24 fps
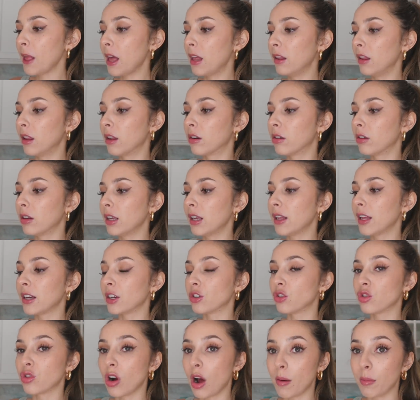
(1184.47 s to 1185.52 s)
Literally like a
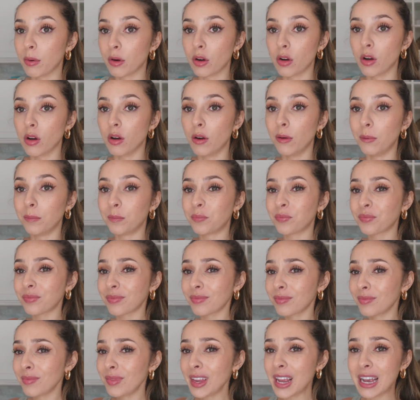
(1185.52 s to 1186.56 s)
tropical
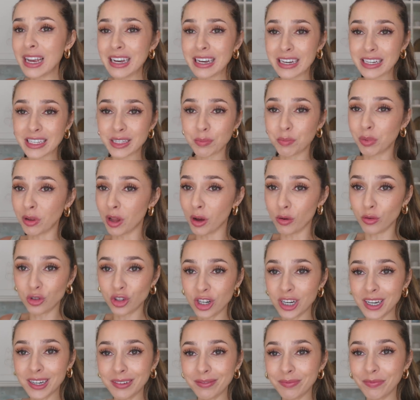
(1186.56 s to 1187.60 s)

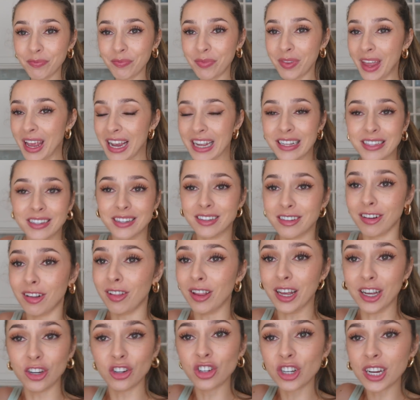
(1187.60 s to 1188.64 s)
explosion. It's
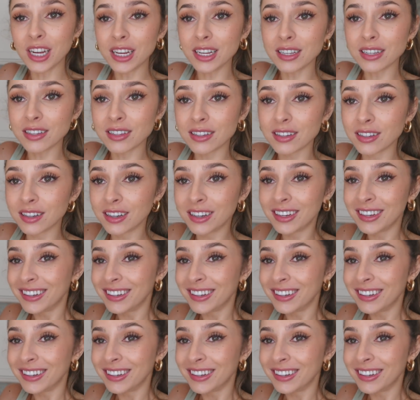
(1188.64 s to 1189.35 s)
delicious.